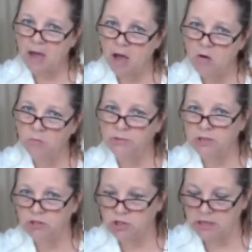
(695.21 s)
home
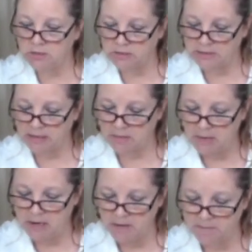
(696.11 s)
to Jesus. Amen?